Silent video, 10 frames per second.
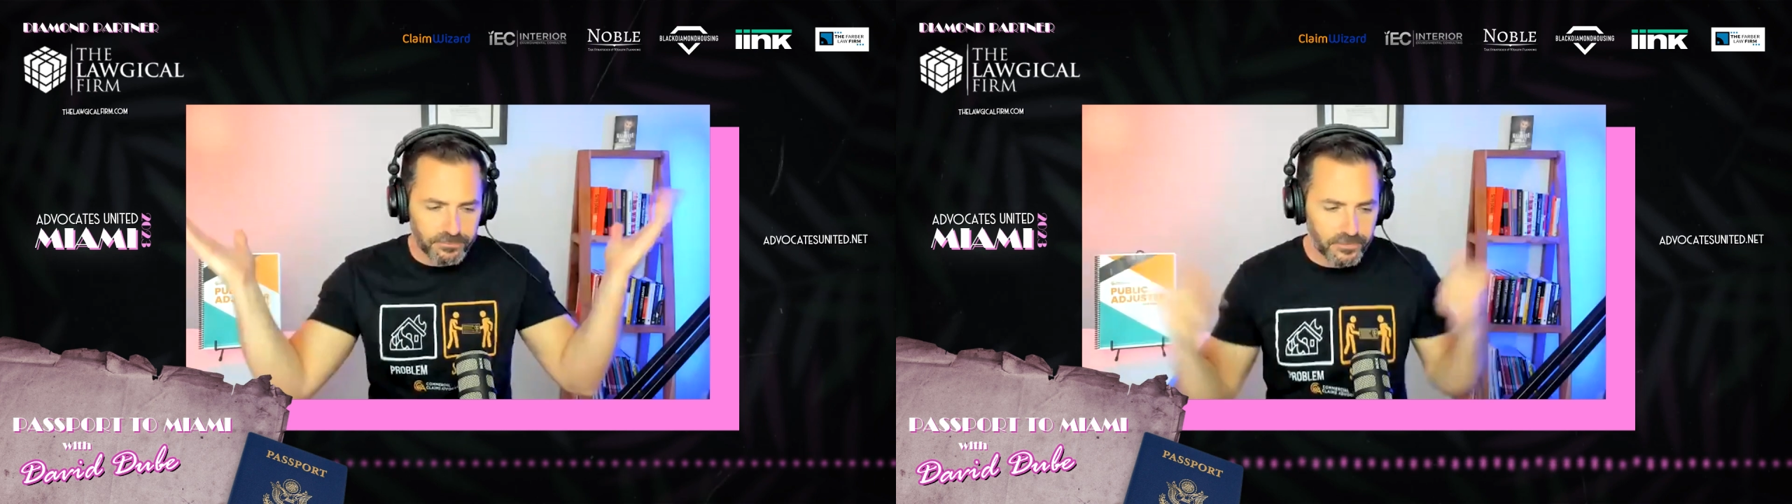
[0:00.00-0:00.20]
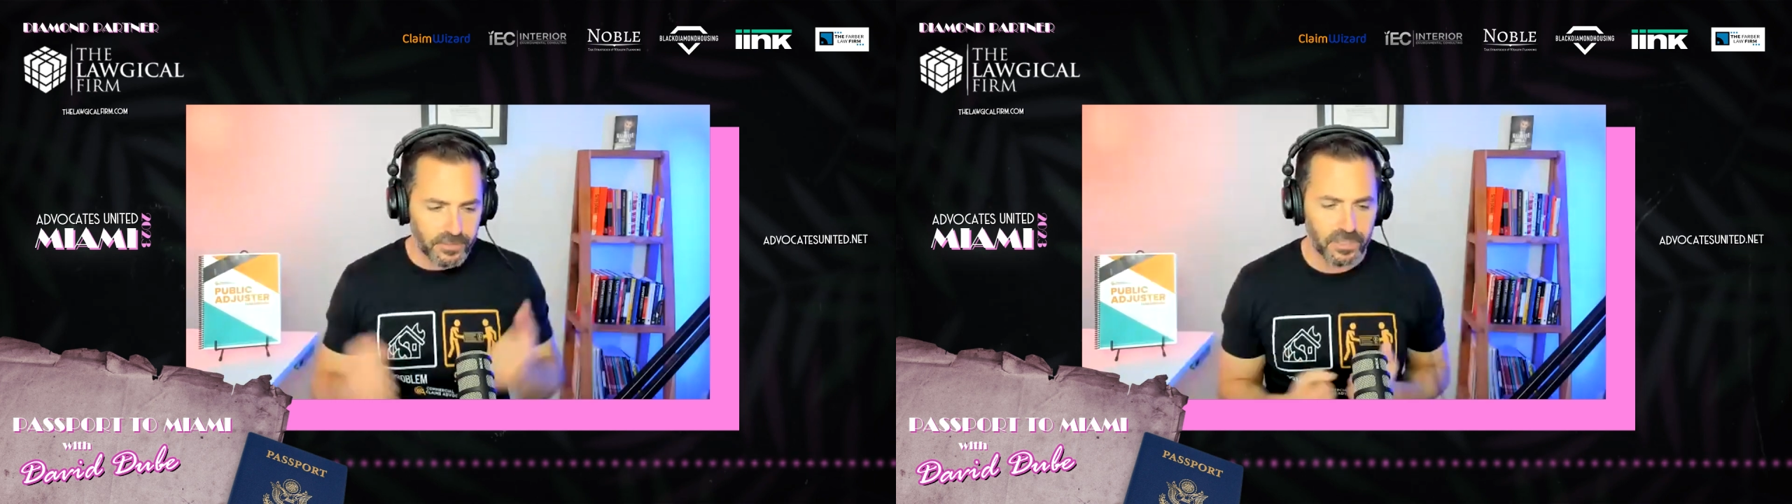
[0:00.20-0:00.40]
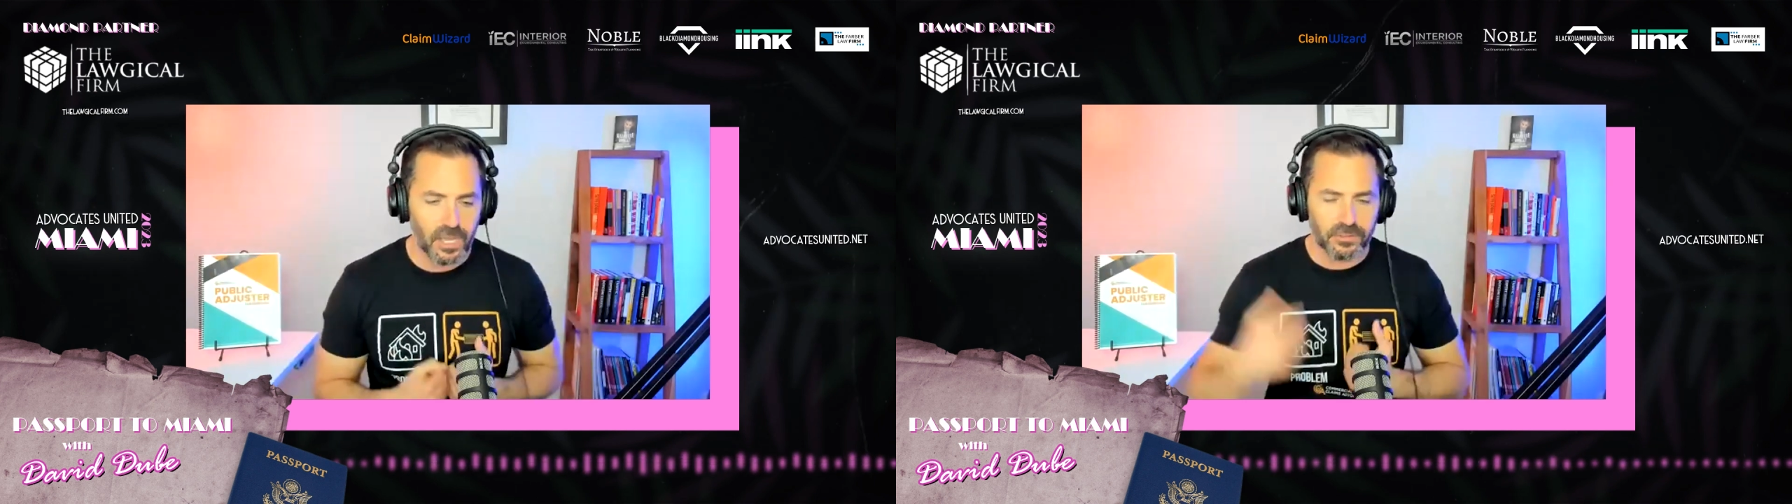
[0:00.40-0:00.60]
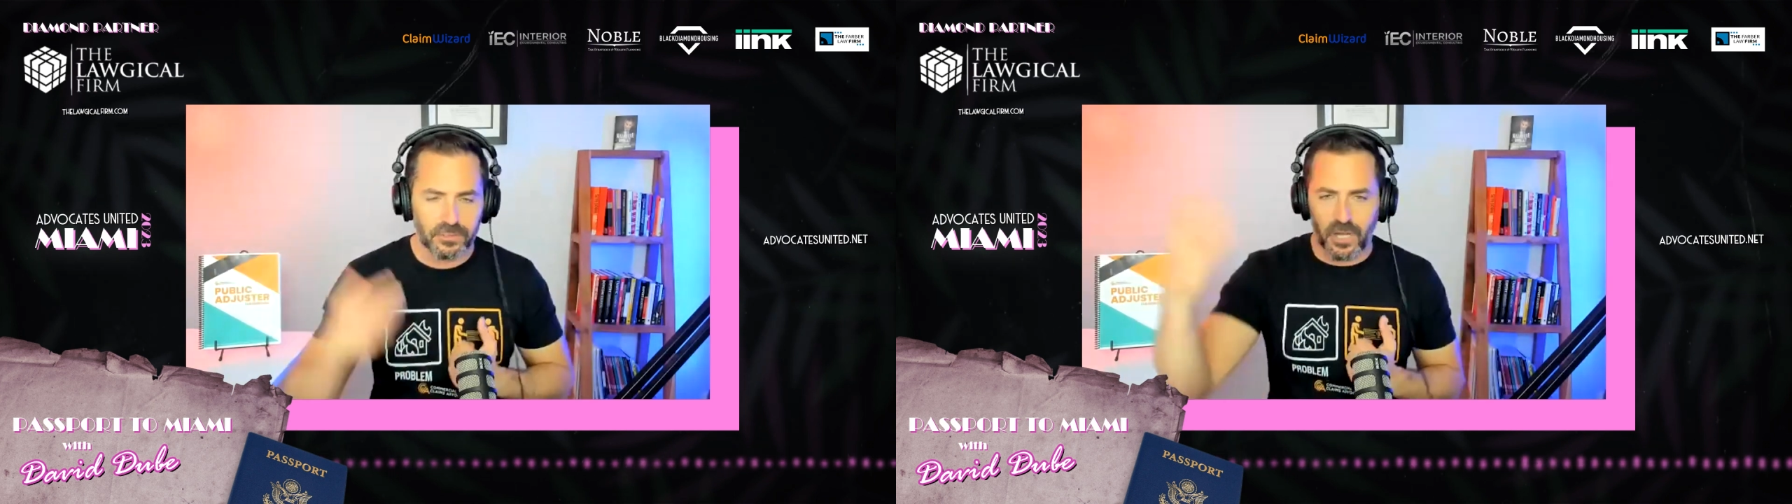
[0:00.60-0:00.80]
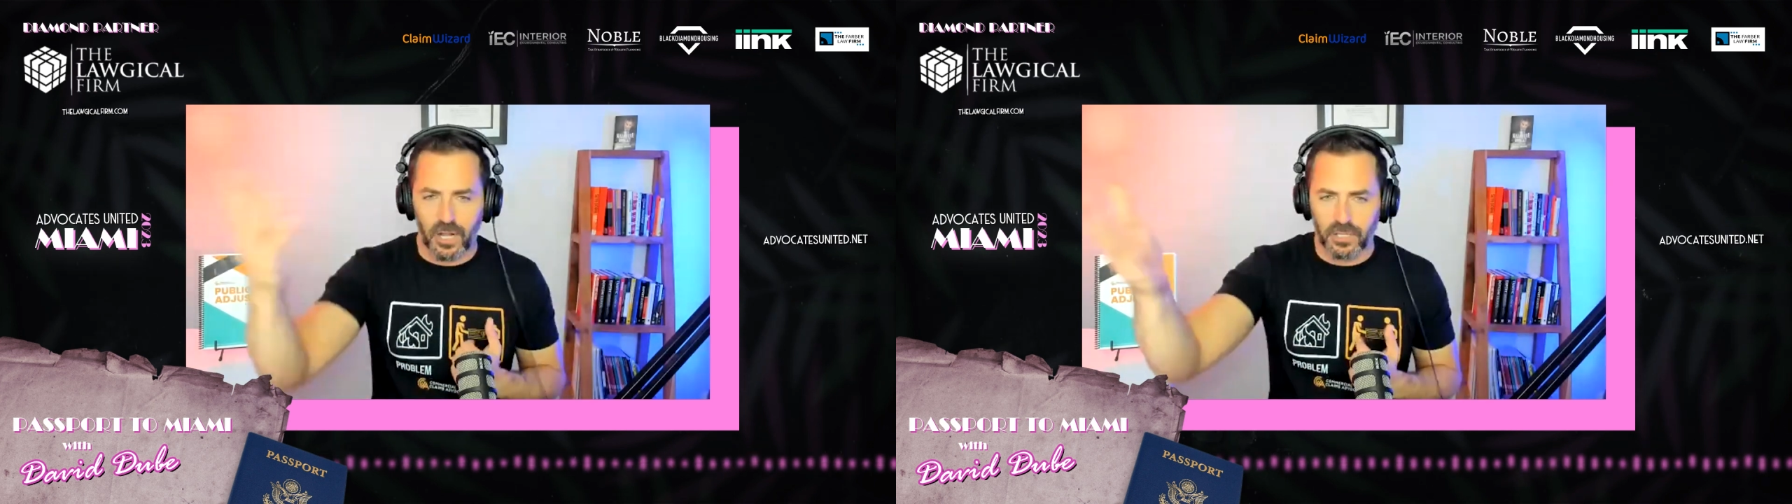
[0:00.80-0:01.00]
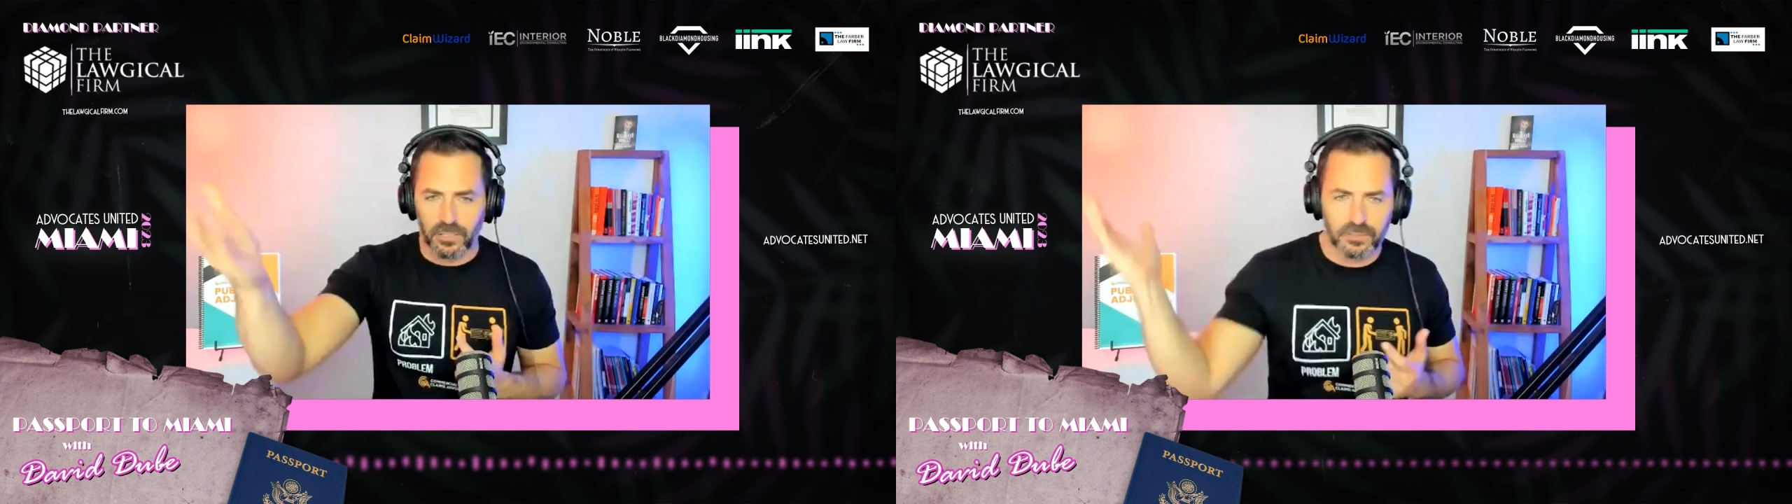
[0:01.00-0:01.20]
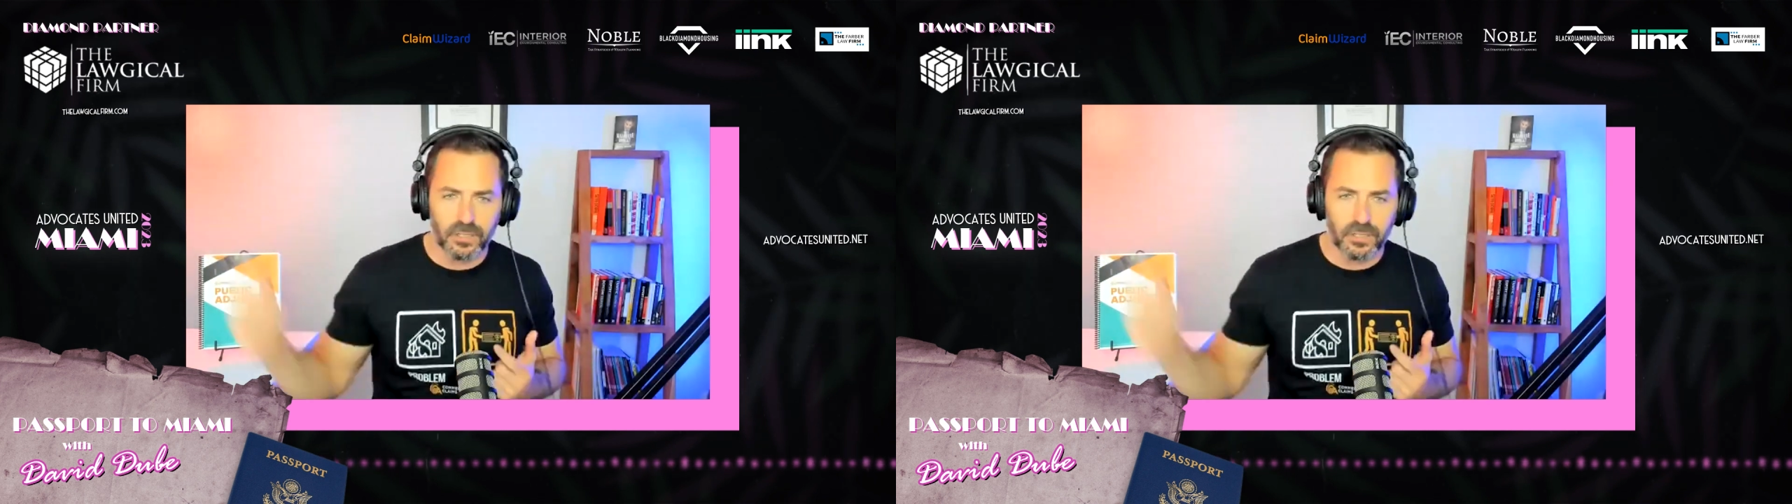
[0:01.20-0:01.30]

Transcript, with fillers: fifty thousand dollars